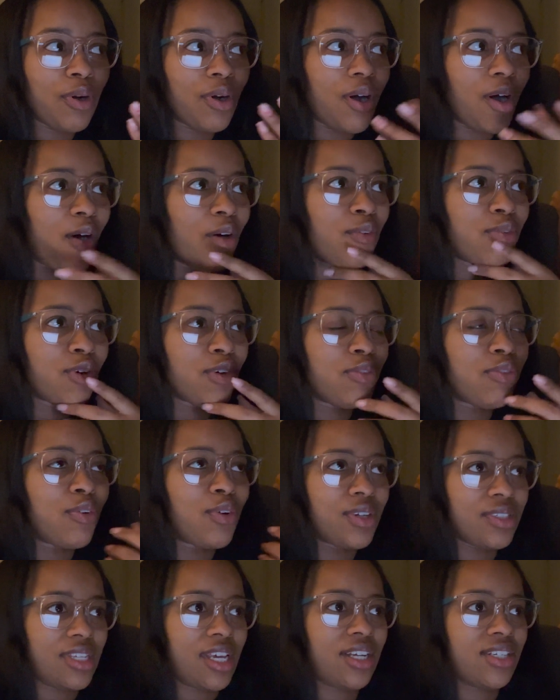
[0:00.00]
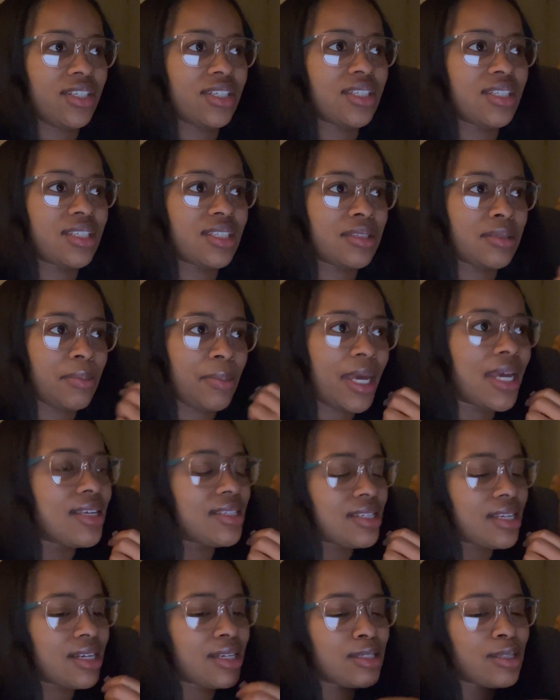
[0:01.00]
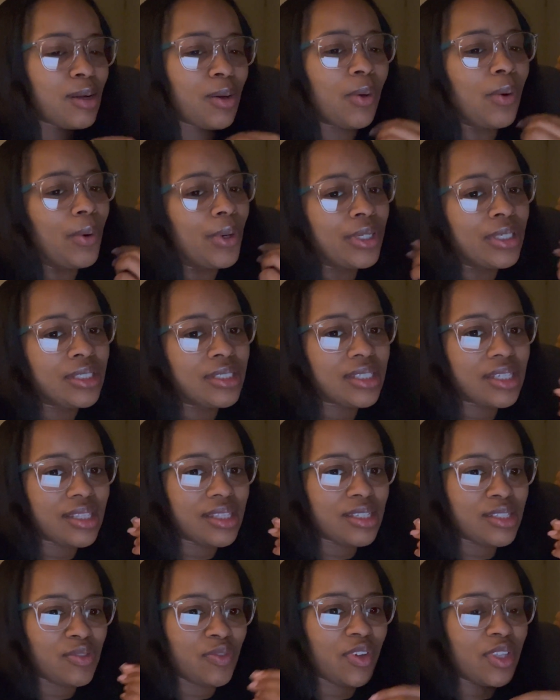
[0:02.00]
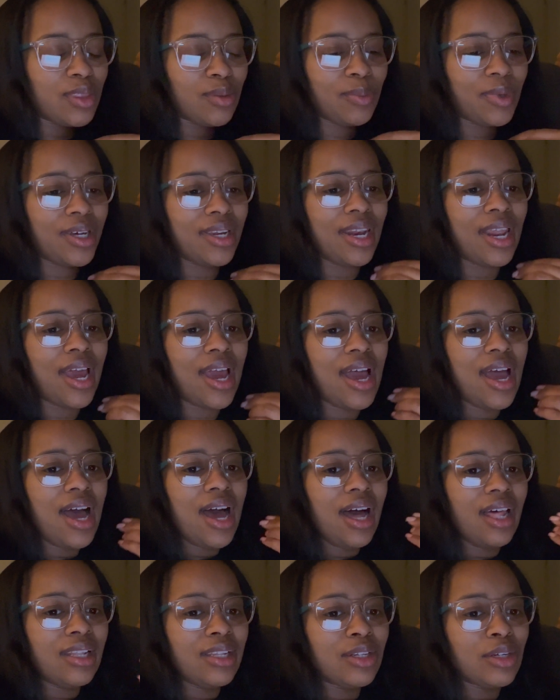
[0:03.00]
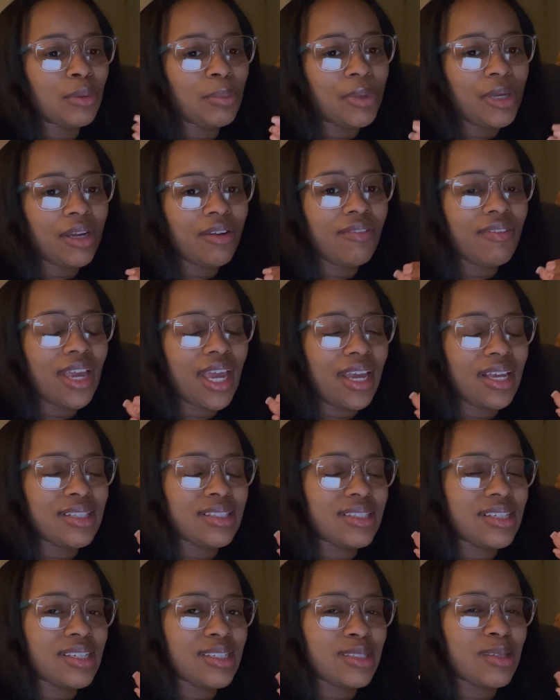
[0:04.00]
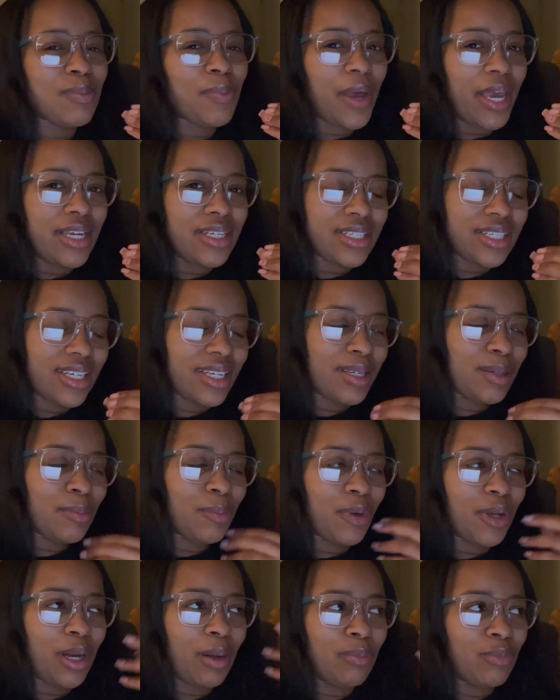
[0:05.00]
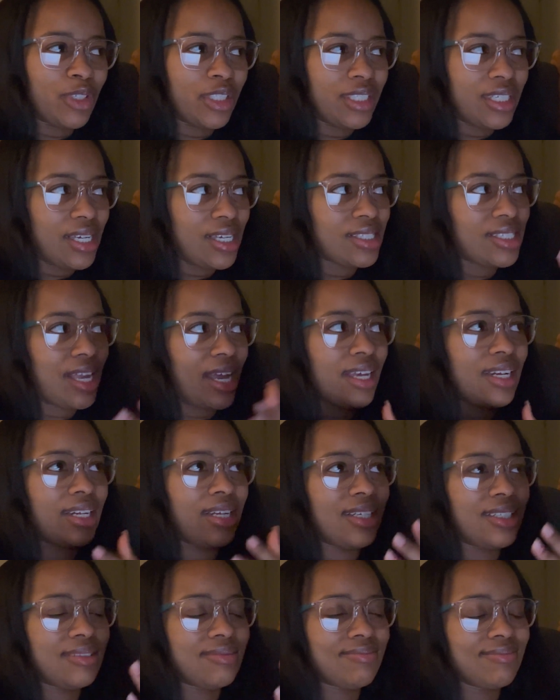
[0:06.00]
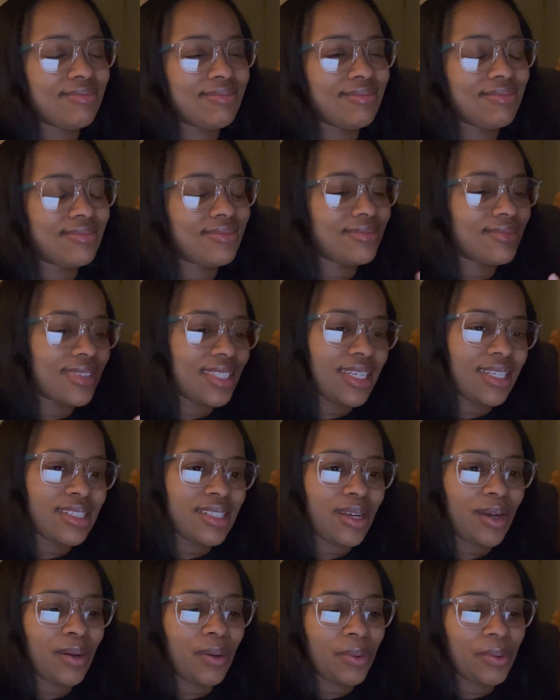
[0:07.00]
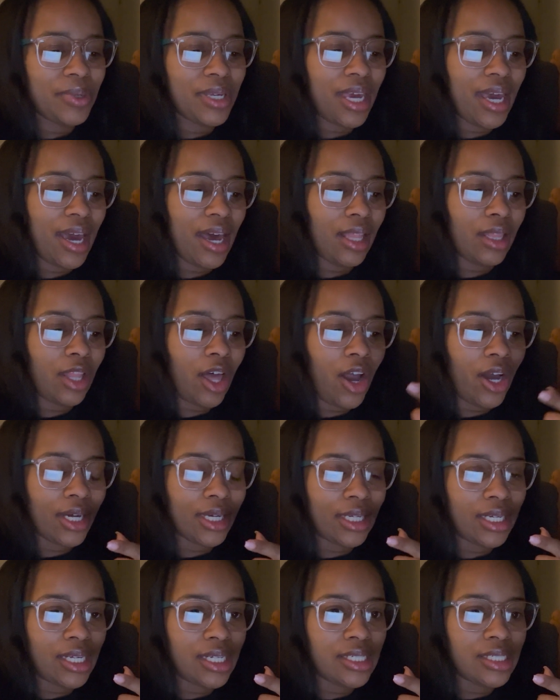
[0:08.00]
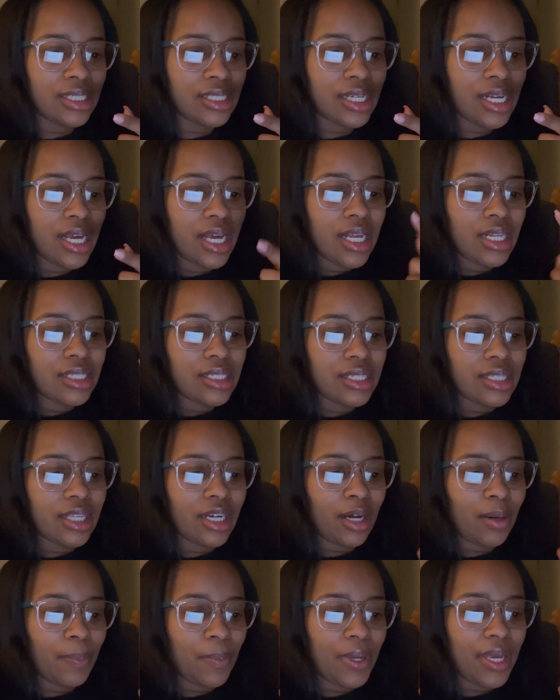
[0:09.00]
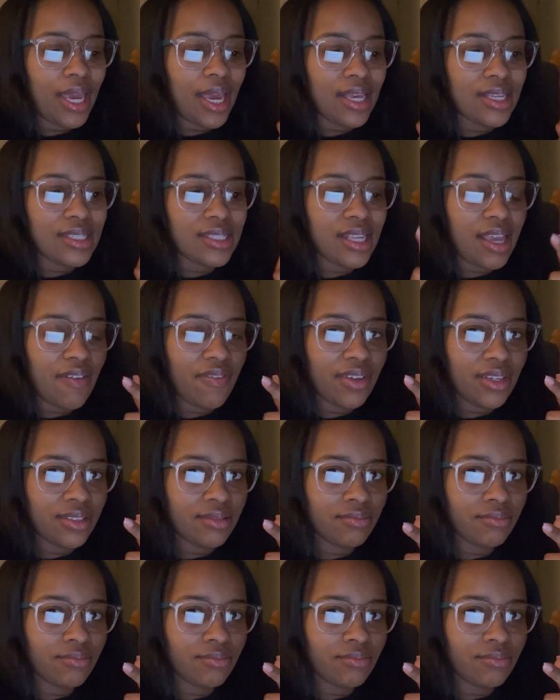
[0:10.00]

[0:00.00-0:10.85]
over 4 sessions is amazing. So going into this 5th one, a little bit of anticipation, but I'm really excited. So yeah, logging in to therapy at 7.